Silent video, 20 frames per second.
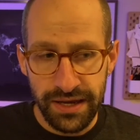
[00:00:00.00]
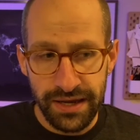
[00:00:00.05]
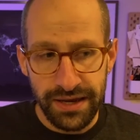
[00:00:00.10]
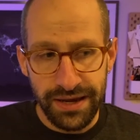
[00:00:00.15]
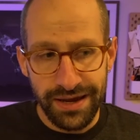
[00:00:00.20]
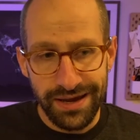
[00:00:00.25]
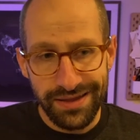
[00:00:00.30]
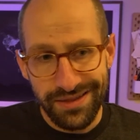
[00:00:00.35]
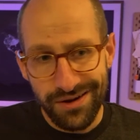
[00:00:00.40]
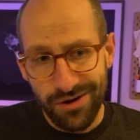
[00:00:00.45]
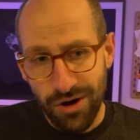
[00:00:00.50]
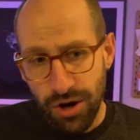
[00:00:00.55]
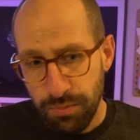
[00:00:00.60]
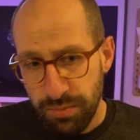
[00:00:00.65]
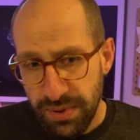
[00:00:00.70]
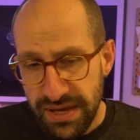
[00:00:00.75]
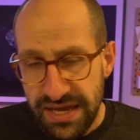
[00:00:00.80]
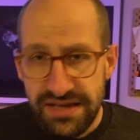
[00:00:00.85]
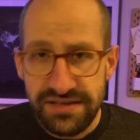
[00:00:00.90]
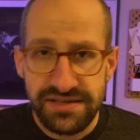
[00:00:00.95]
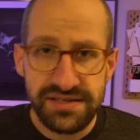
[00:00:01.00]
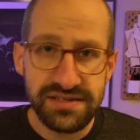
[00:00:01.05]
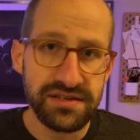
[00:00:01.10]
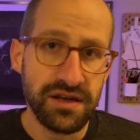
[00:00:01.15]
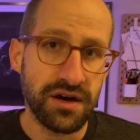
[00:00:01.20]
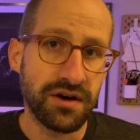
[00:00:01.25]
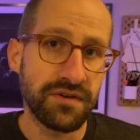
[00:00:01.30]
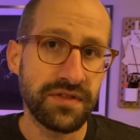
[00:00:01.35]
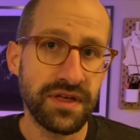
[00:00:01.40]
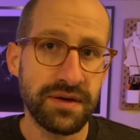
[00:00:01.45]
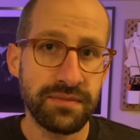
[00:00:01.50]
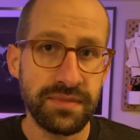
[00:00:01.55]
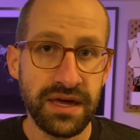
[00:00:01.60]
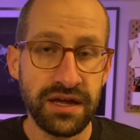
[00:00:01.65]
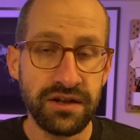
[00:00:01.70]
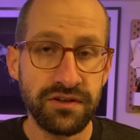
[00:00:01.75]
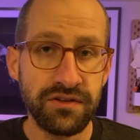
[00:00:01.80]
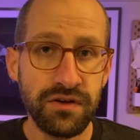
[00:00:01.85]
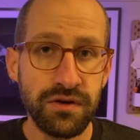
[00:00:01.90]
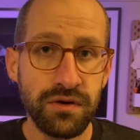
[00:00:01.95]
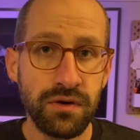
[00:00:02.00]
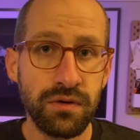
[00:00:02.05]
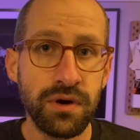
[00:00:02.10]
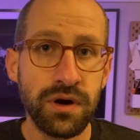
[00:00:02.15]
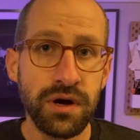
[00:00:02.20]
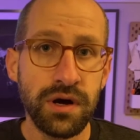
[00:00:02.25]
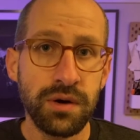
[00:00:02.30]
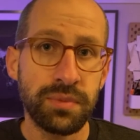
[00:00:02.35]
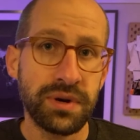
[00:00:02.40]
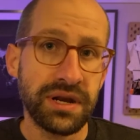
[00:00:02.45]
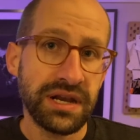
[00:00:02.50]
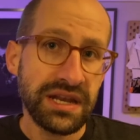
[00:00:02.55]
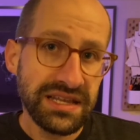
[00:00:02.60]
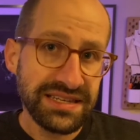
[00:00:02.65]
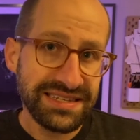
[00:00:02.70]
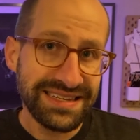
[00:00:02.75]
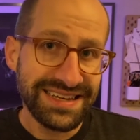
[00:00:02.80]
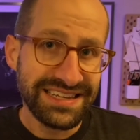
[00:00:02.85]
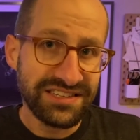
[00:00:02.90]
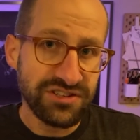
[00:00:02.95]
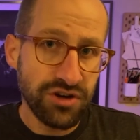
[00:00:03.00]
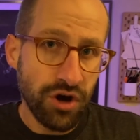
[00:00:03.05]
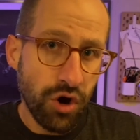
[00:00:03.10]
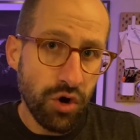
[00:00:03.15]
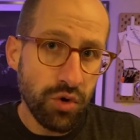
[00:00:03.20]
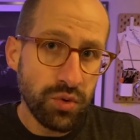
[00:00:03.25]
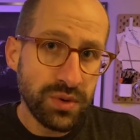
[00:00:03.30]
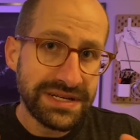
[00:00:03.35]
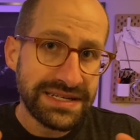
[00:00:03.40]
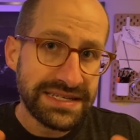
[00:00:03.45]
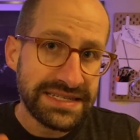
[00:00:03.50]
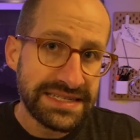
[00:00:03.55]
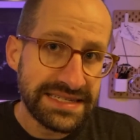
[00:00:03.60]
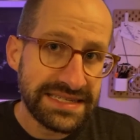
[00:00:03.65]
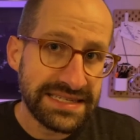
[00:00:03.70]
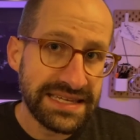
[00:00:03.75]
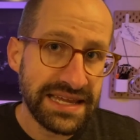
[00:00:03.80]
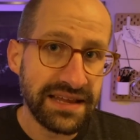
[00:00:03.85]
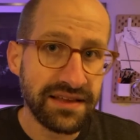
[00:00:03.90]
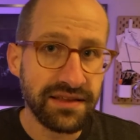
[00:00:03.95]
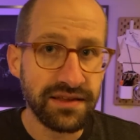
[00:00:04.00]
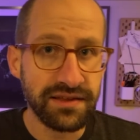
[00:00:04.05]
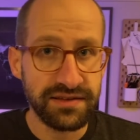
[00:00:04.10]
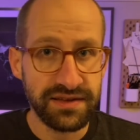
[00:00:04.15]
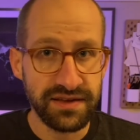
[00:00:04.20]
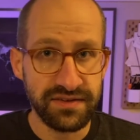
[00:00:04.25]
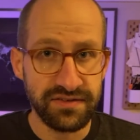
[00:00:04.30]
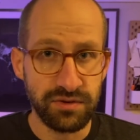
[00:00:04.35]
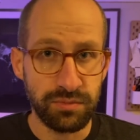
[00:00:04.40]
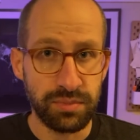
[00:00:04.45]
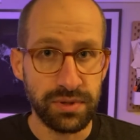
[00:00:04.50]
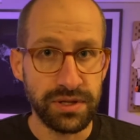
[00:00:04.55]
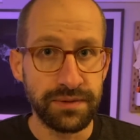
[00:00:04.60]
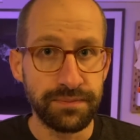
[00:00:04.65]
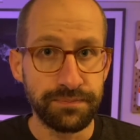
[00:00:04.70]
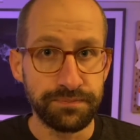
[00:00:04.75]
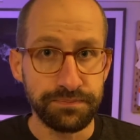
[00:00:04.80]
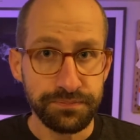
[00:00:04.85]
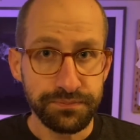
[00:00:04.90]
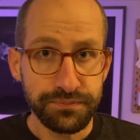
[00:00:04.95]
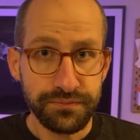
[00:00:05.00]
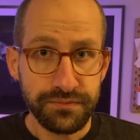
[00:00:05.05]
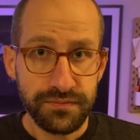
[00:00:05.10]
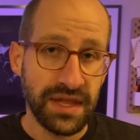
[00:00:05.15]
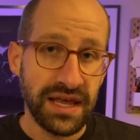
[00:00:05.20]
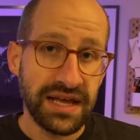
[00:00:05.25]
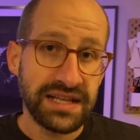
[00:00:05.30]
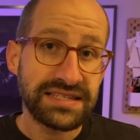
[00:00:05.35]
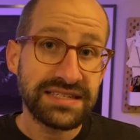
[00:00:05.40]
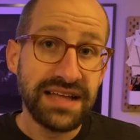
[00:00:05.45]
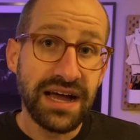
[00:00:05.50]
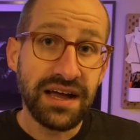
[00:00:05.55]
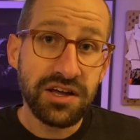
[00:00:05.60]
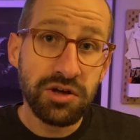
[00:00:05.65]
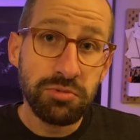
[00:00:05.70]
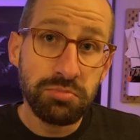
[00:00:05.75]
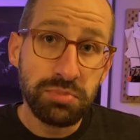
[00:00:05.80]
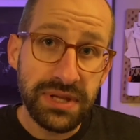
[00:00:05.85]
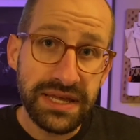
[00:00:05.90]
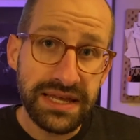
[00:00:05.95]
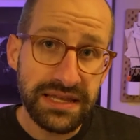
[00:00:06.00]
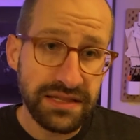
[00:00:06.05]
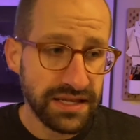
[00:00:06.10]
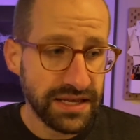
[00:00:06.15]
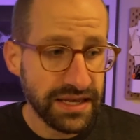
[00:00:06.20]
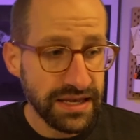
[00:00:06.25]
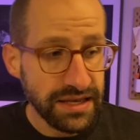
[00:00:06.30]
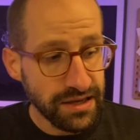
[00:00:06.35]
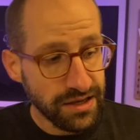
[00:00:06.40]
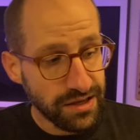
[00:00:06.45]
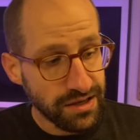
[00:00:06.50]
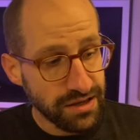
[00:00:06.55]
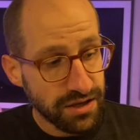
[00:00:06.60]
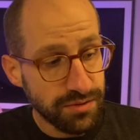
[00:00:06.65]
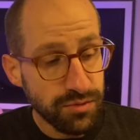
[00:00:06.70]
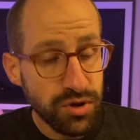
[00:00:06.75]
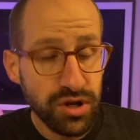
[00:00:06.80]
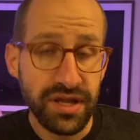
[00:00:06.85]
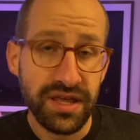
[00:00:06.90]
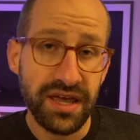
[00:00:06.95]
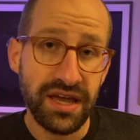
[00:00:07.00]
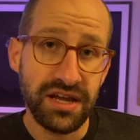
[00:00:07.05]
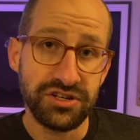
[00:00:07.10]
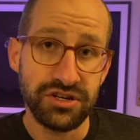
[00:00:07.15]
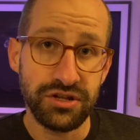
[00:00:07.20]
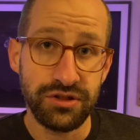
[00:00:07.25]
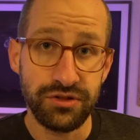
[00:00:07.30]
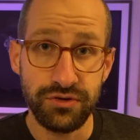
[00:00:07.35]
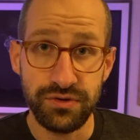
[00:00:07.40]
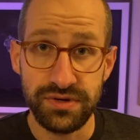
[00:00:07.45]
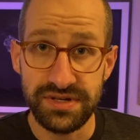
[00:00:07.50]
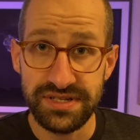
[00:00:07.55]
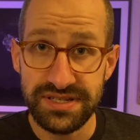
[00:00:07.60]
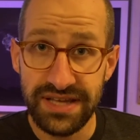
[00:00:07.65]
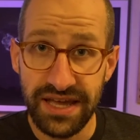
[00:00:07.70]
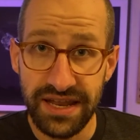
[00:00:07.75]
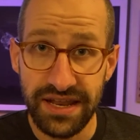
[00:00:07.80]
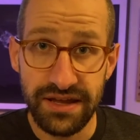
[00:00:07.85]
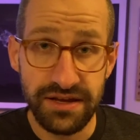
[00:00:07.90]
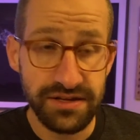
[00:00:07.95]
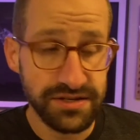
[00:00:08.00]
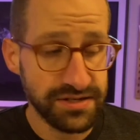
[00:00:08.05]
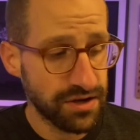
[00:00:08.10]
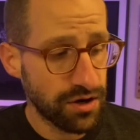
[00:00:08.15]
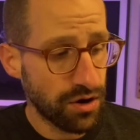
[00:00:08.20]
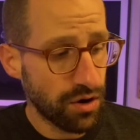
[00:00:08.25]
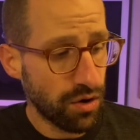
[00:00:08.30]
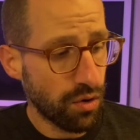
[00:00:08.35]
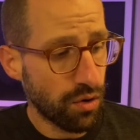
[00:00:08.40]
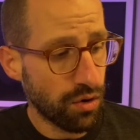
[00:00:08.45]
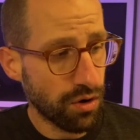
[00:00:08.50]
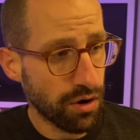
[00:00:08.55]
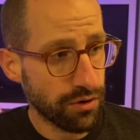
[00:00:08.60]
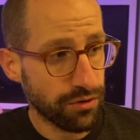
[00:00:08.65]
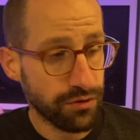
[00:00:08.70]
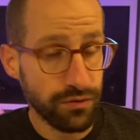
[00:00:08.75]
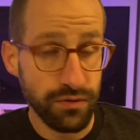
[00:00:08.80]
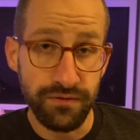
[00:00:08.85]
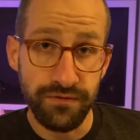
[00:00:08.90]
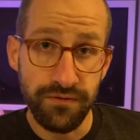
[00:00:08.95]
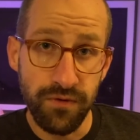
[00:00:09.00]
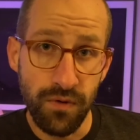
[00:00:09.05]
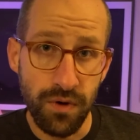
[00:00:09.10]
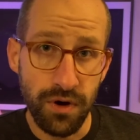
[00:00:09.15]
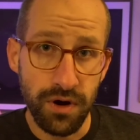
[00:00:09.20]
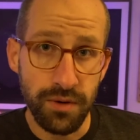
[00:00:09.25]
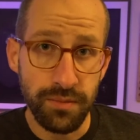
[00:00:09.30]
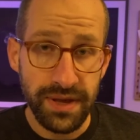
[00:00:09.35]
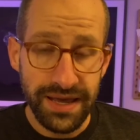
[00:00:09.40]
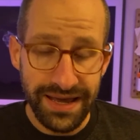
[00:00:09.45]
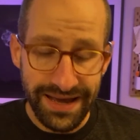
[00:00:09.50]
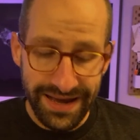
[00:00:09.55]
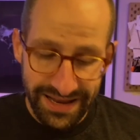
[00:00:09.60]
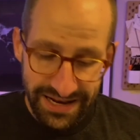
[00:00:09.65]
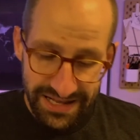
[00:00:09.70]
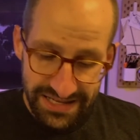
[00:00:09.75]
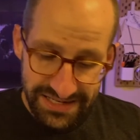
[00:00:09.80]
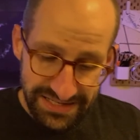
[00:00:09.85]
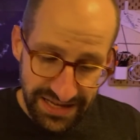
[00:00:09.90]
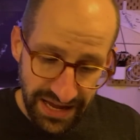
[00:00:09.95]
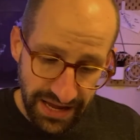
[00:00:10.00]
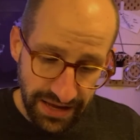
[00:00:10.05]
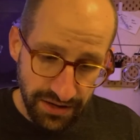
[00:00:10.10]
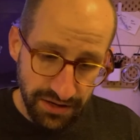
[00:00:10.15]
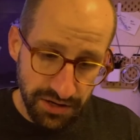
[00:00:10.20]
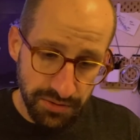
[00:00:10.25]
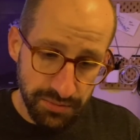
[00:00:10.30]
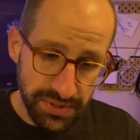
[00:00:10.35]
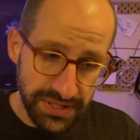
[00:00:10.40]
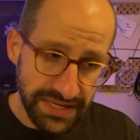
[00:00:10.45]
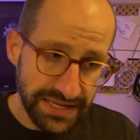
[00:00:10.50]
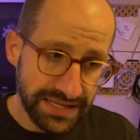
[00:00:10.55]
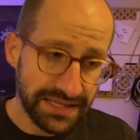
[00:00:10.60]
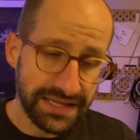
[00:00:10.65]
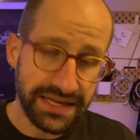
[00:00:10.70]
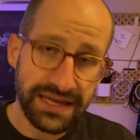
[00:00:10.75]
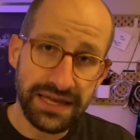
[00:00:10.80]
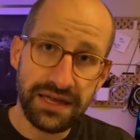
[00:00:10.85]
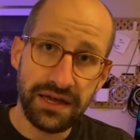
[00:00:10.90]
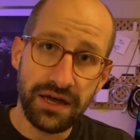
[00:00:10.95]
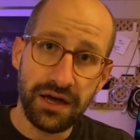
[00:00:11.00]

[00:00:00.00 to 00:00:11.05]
And there are pieces of them that do, but it is its own distinct discipline. It's not completely communication through aesthetics or through form, and it's not completely